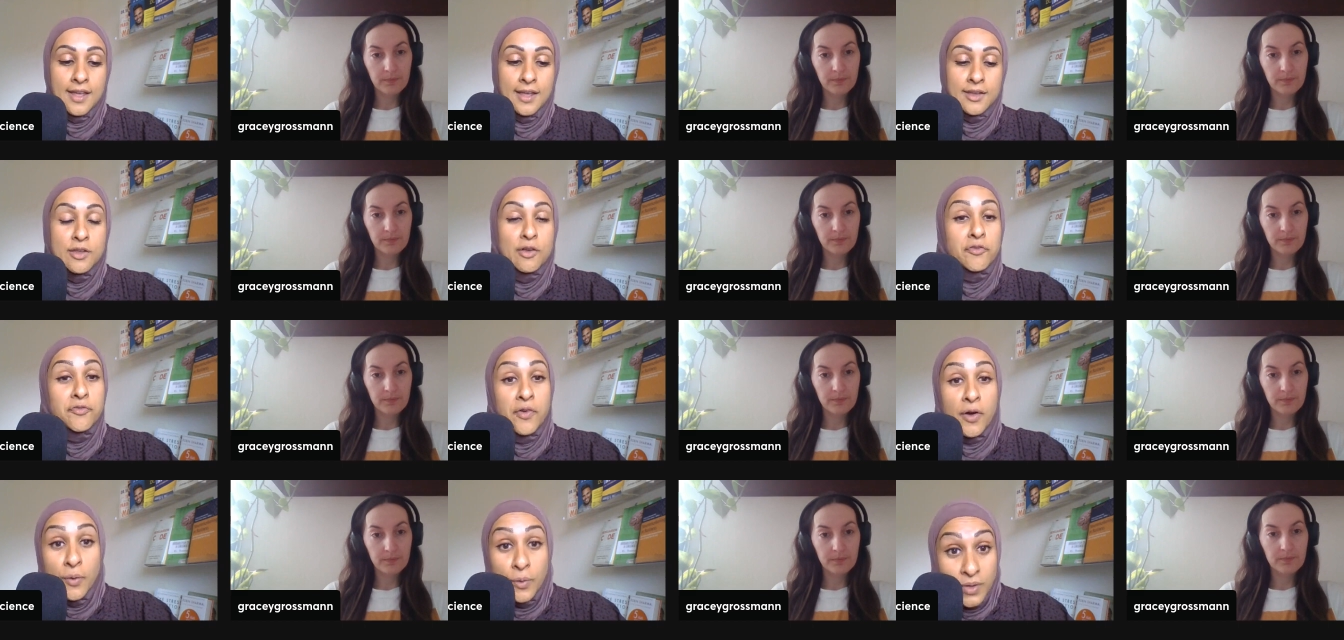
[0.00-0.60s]
Speaker 1: your
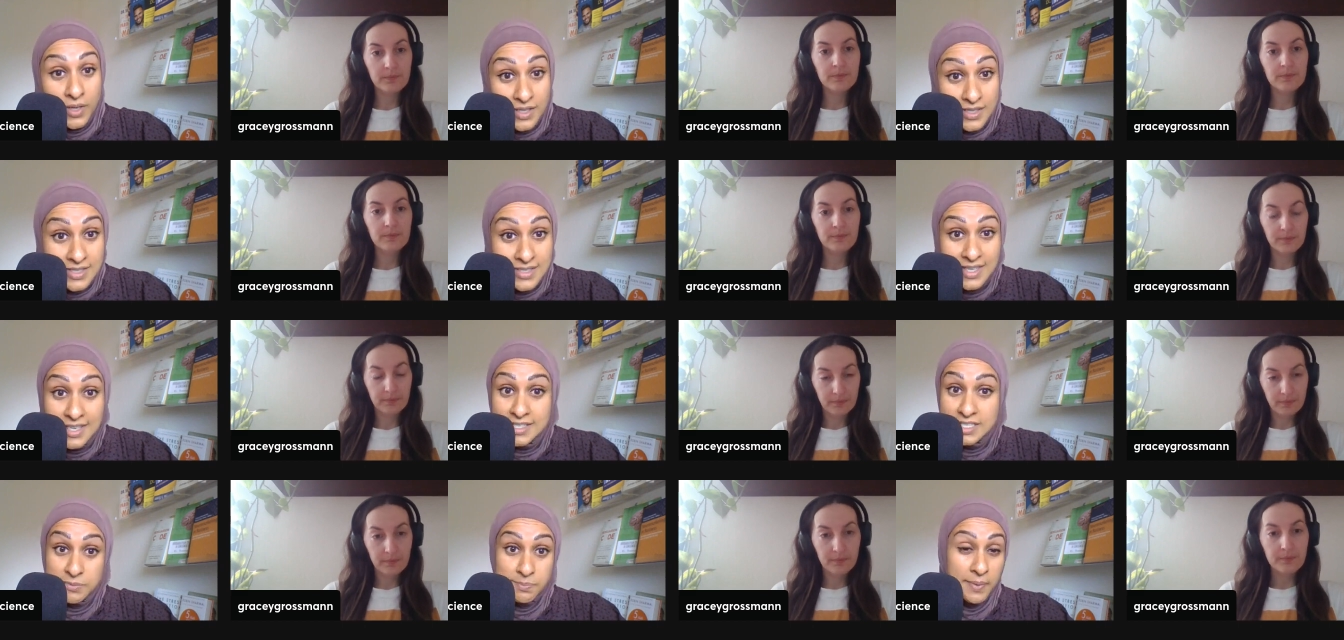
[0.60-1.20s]
focus
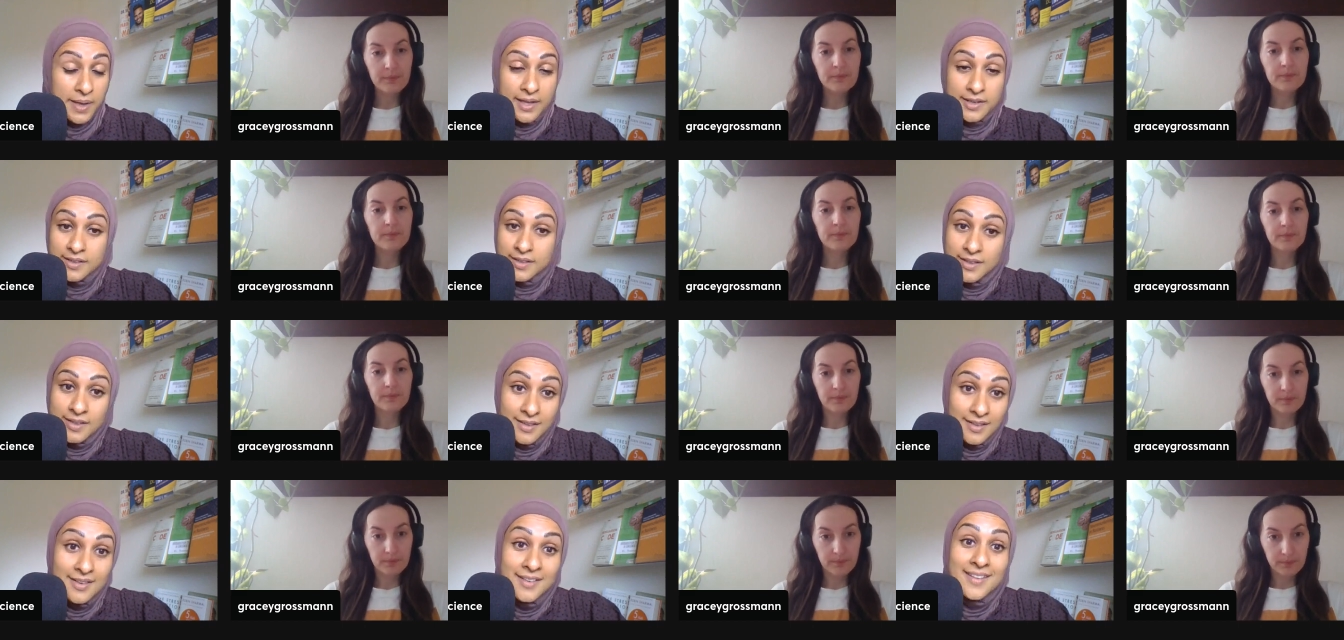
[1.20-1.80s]
gets
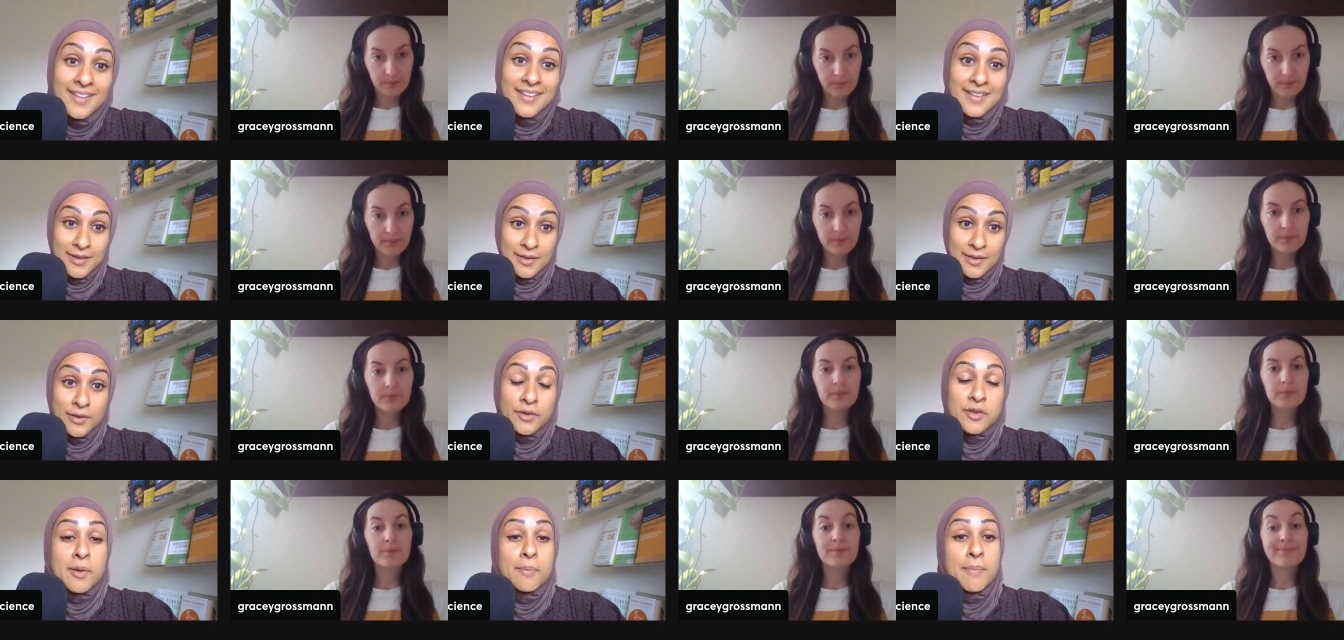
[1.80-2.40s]
better you
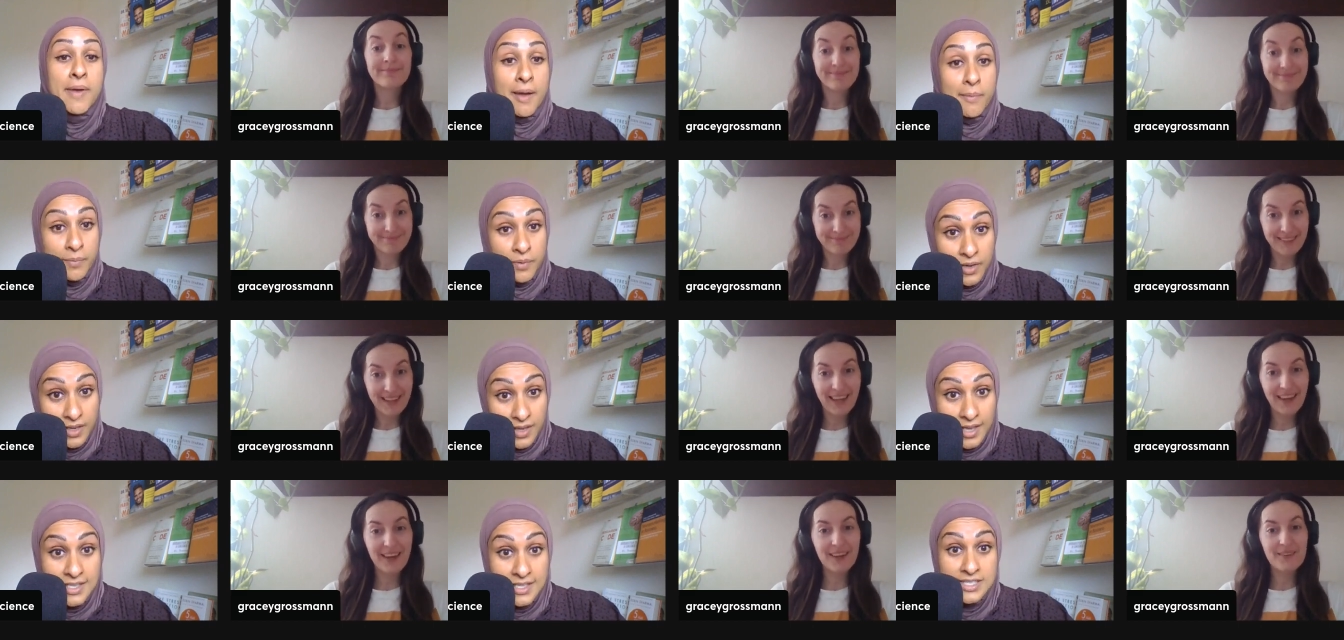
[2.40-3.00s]
know your
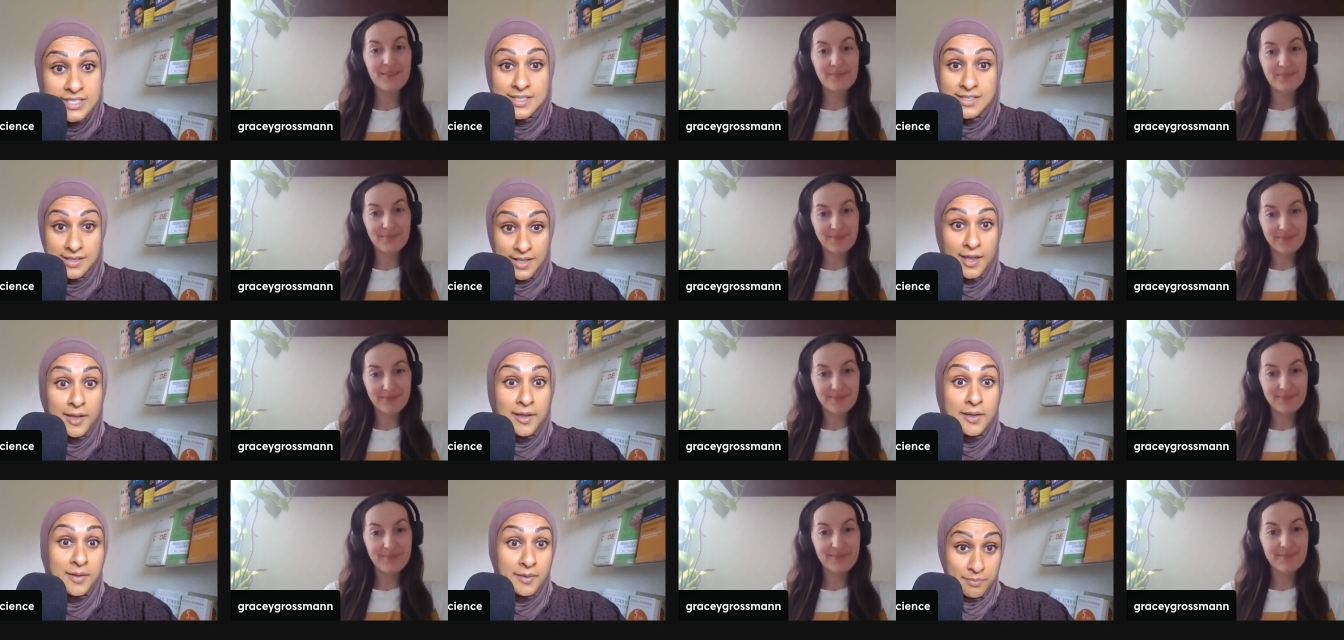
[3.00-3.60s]
memory yeah. gets like